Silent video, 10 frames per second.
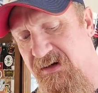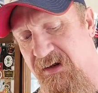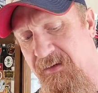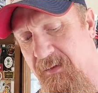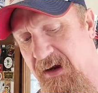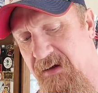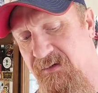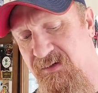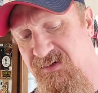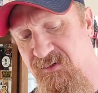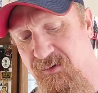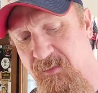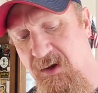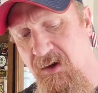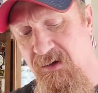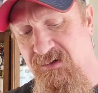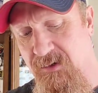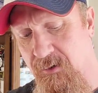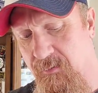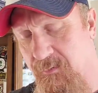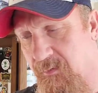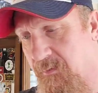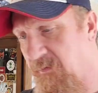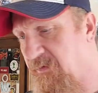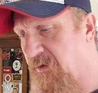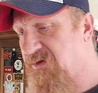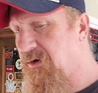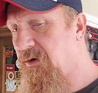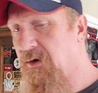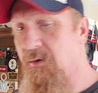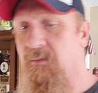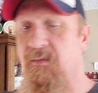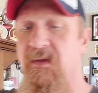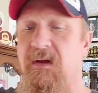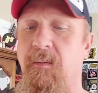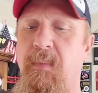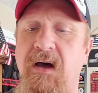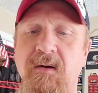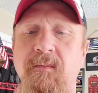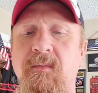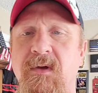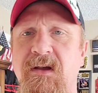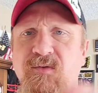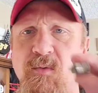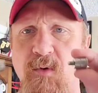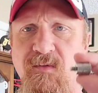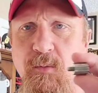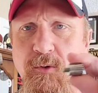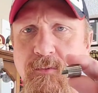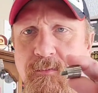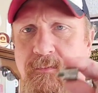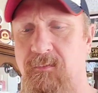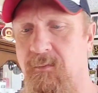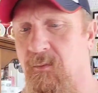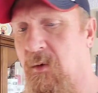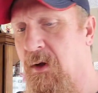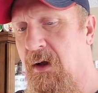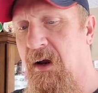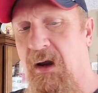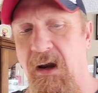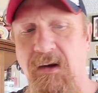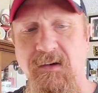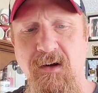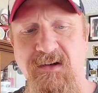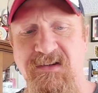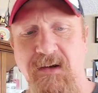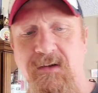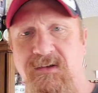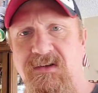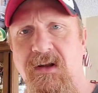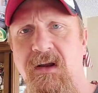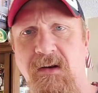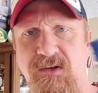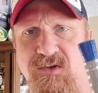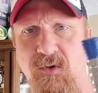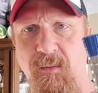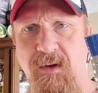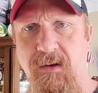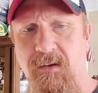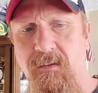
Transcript: I hate to assume. So for those who don't know, the bottom is removable. And Doug sells an assortment